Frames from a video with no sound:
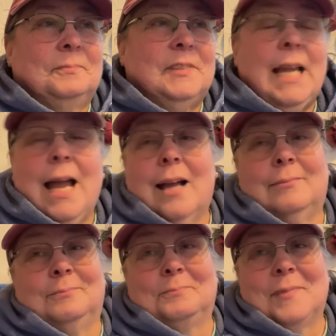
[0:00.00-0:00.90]
yeah,
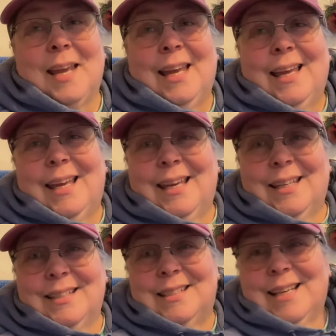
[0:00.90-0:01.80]

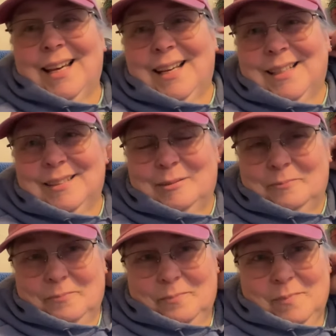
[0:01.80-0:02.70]
it uh,
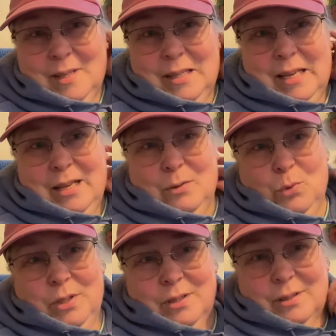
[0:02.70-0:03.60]
it
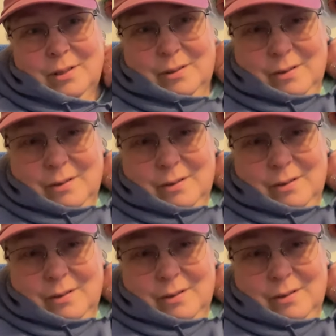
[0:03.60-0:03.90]
was